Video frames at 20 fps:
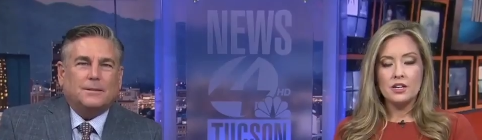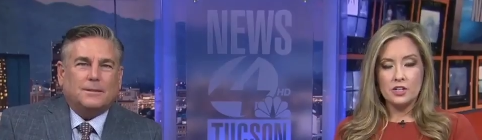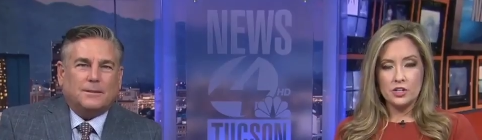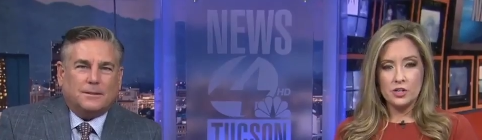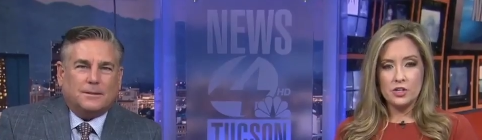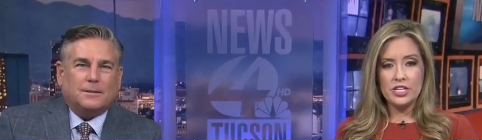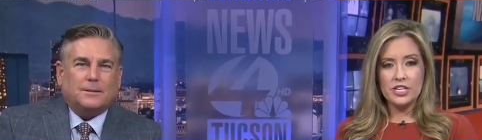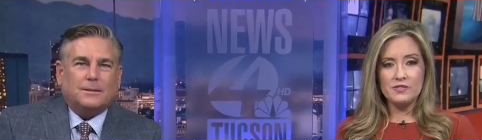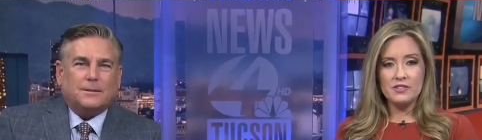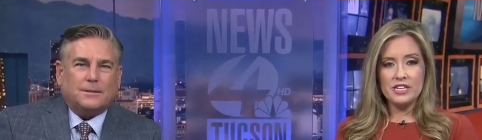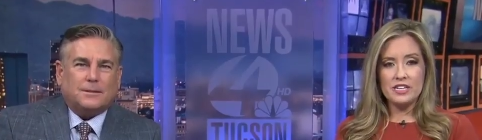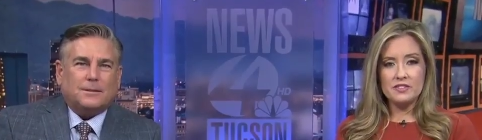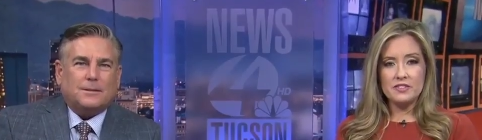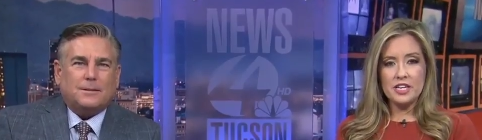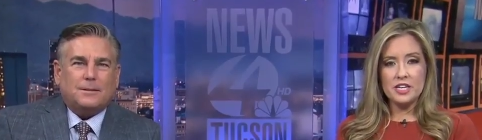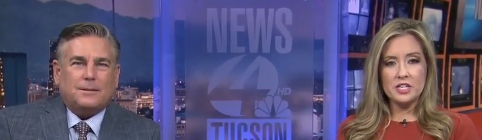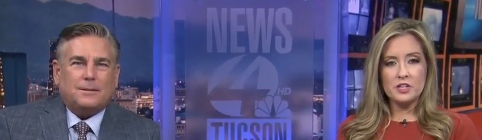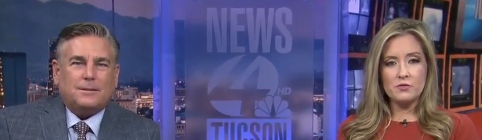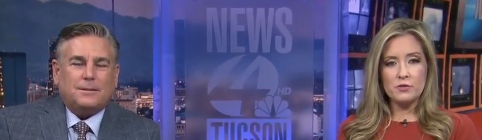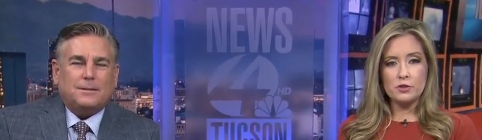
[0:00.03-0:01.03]
Speaker 1: Good
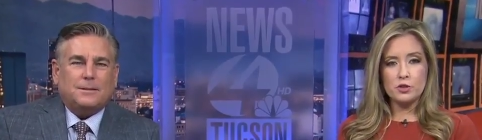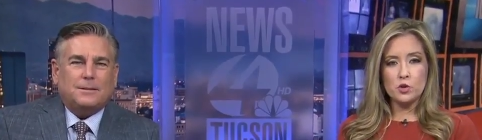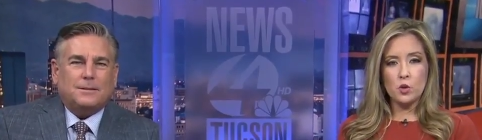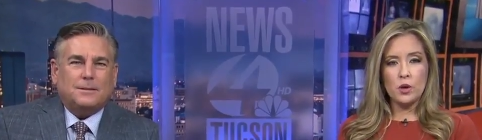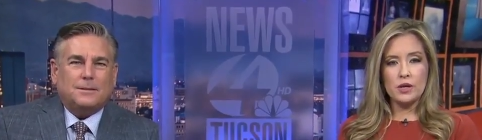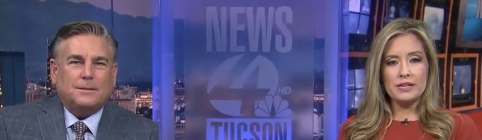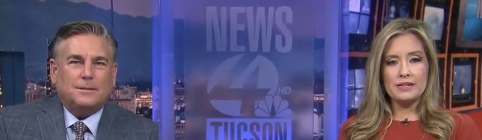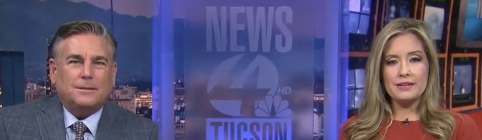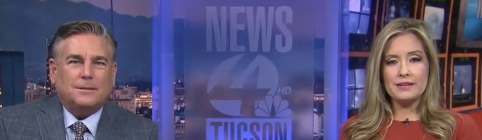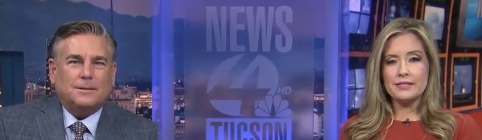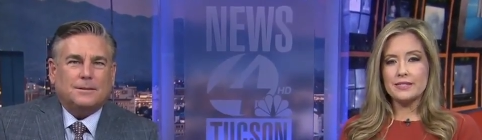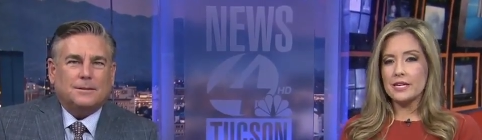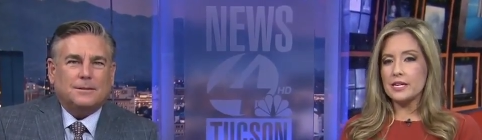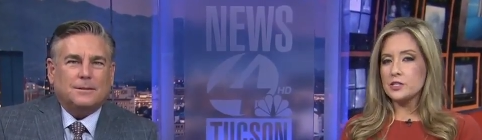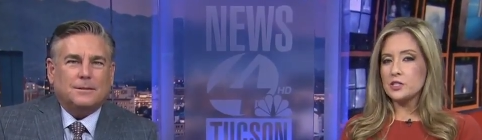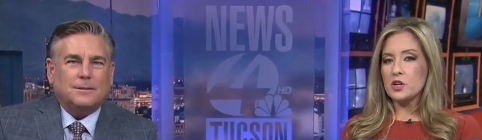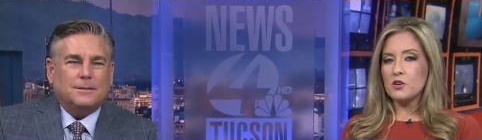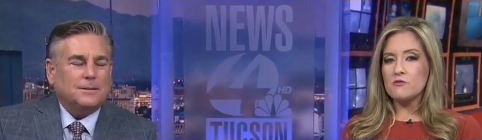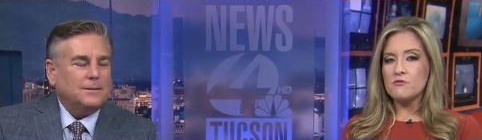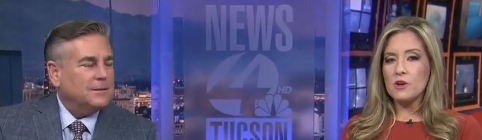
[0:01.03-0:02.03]
evening and thank you for joining
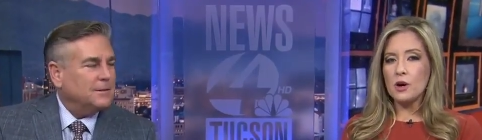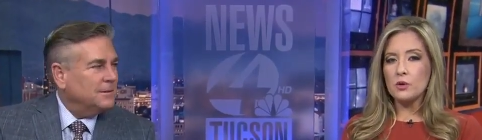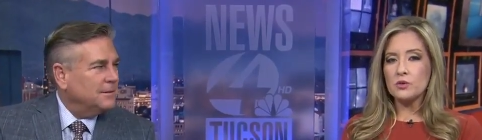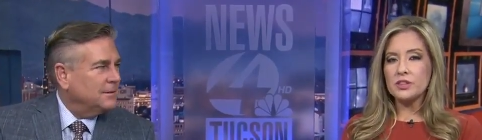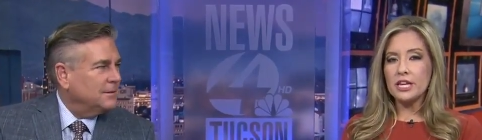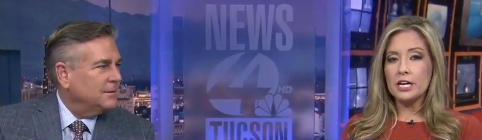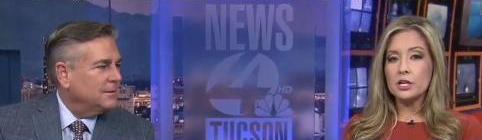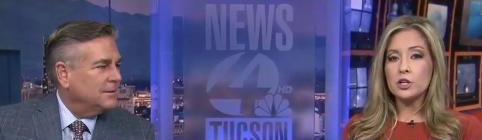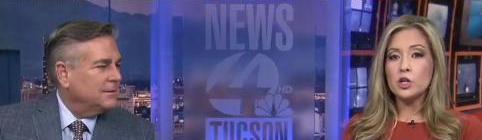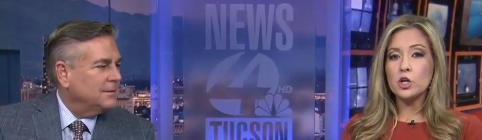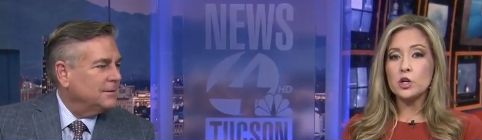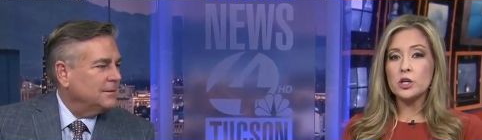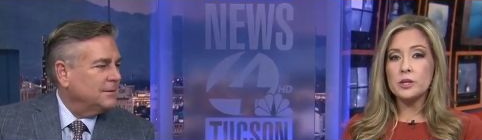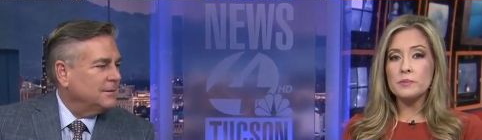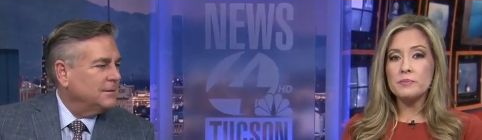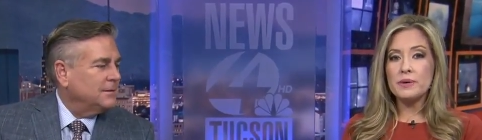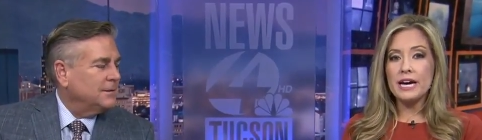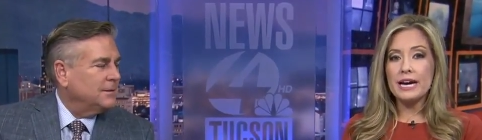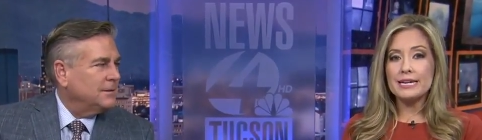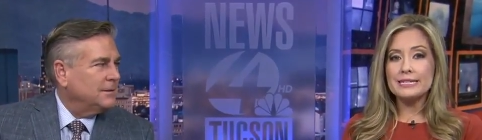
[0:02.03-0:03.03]
us. It's a vote that
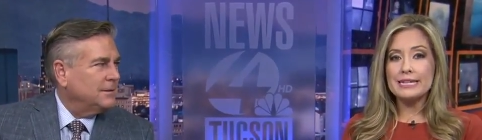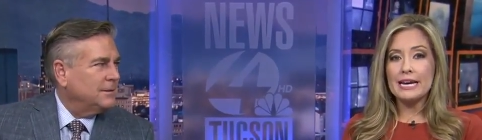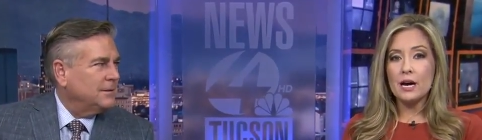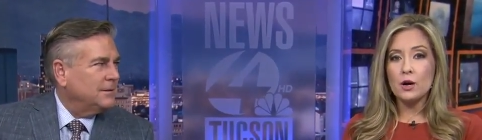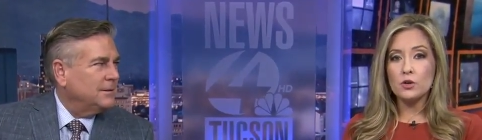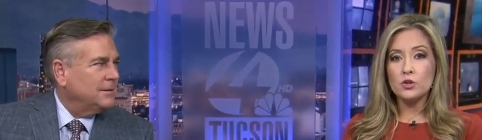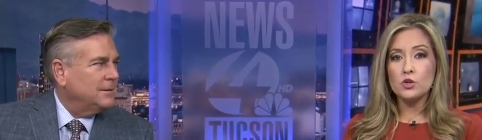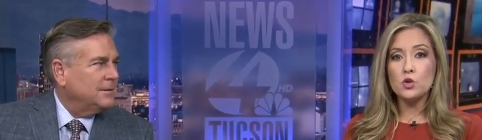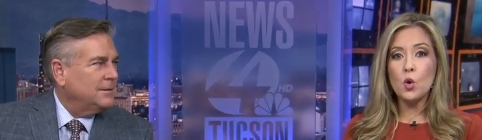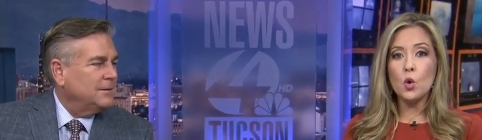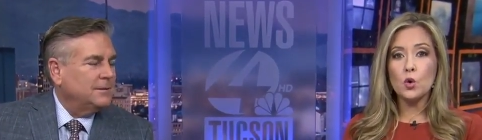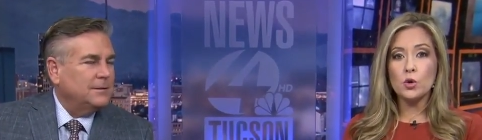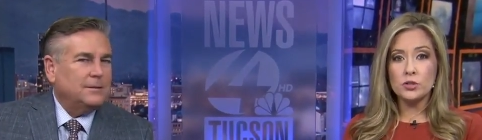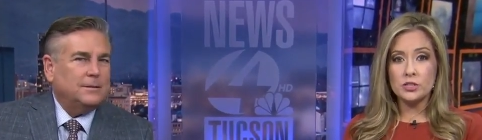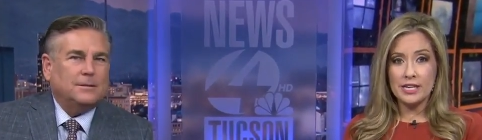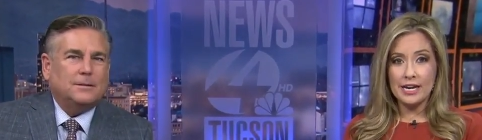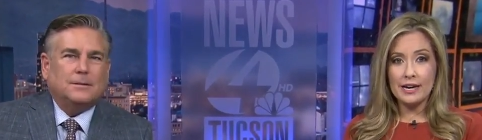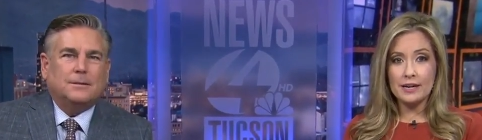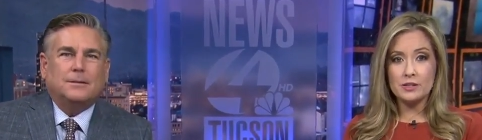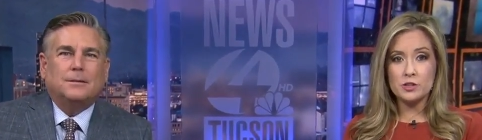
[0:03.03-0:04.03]
could impact how
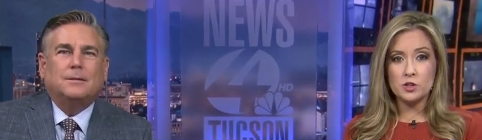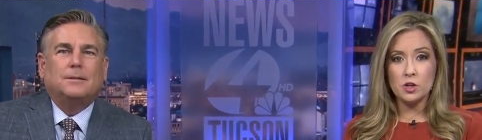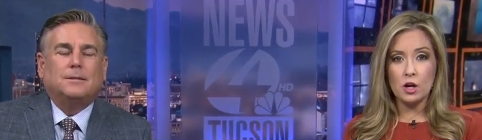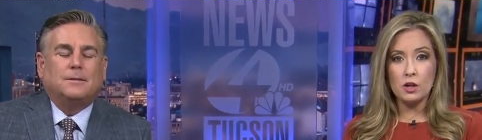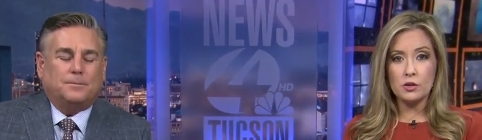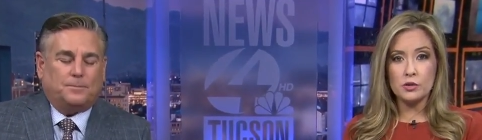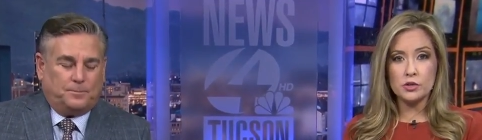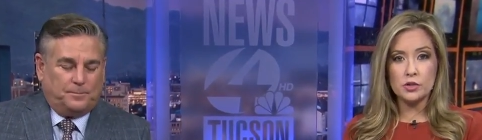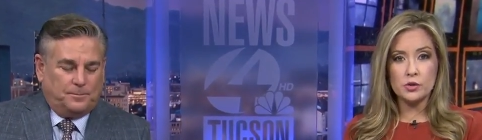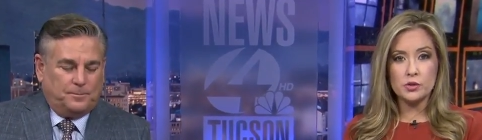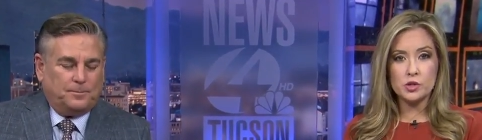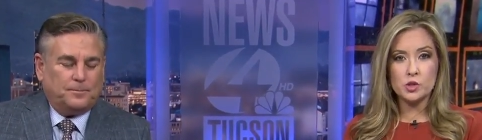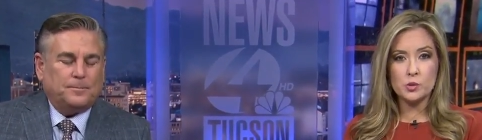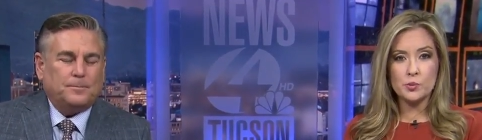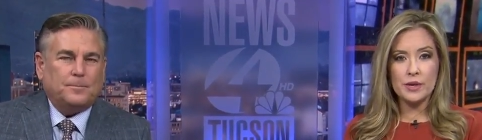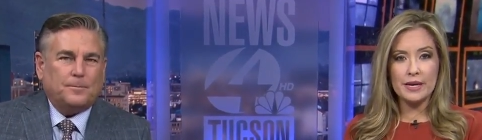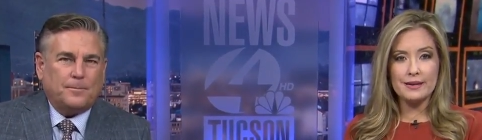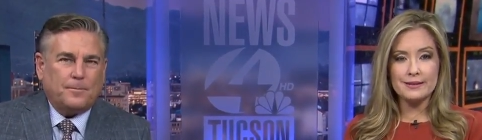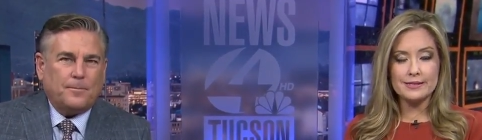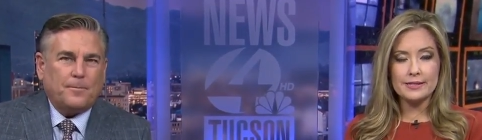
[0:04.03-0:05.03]
your tax dollars are
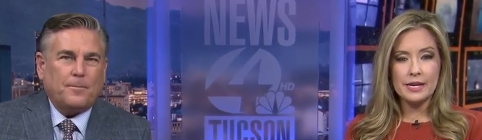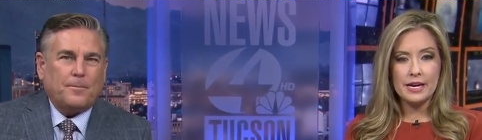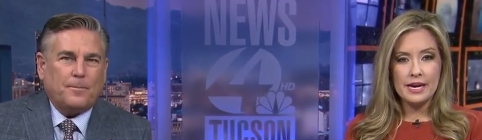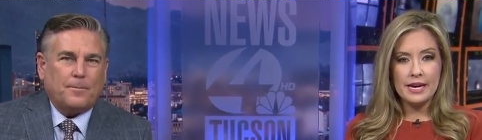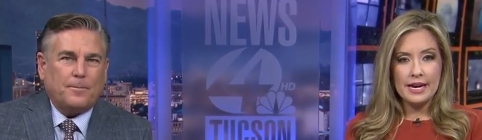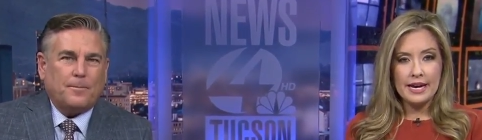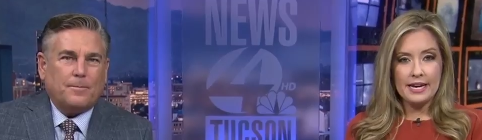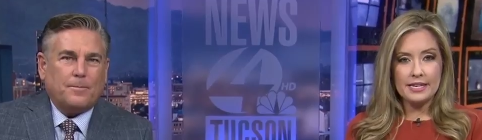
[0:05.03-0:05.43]
spent.